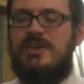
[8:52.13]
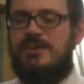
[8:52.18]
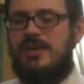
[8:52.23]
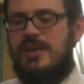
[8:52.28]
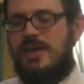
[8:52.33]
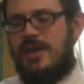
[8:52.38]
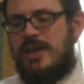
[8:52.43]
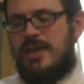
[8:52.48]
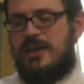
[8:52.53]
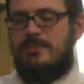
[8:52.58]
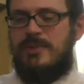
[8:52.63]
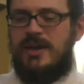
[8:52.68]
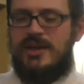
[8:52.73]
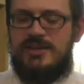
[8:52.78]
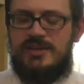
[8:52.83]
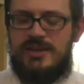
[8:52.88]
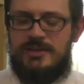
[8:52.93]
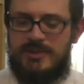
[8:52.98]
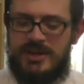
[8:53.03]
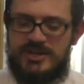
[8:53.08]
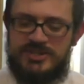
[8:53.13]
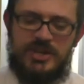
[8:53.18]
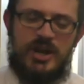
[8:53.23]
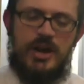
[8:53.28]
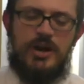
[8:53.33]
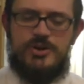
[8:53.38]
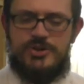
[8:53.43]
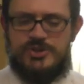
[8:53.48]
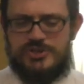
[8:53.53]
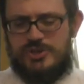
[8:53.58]
And my
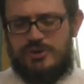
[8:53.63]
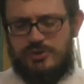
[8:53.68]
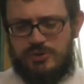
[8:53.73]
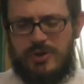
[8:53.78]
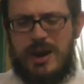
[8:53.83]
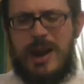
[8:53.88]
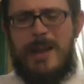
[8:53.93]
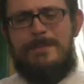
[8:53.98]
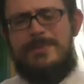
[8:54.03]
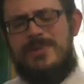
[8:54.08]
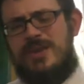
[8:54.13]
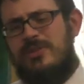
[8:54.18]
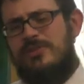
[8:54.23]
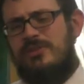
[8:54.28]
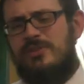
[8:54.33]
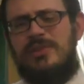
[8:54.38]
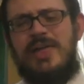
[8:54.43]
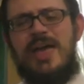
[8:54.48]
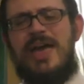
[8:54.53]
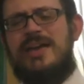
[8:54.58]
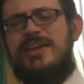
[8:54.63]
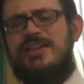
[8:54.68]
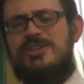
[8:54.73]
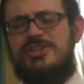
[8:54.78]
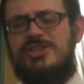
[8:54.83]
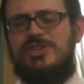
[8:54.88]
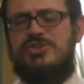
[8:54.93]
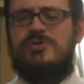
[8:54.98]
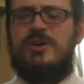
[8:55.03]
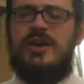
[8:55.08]
daughter's, grabbed me on the leg, and
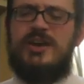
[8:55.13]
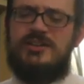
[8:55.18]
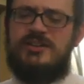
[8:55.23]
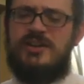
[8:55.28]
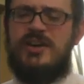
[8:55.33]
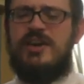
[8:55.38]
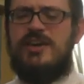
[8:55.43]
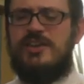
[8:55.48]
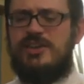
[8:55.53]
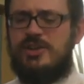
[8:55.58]
she's trying to,